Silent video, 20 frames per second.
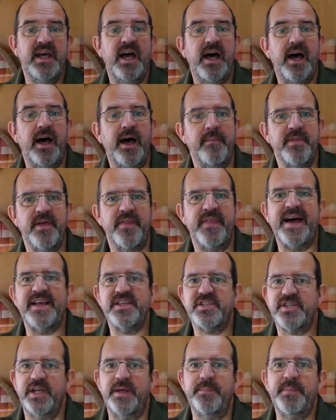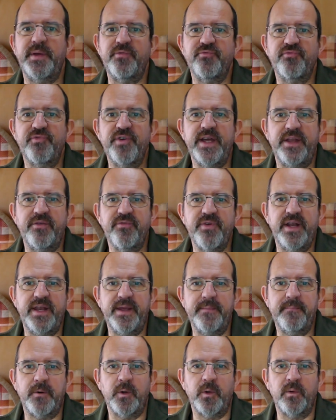that's going to be really
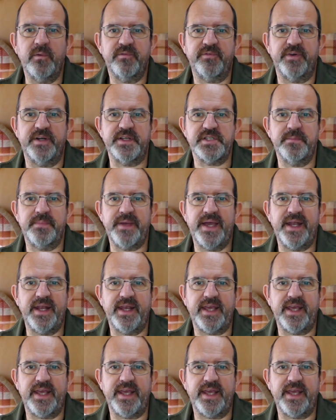important for us to be able to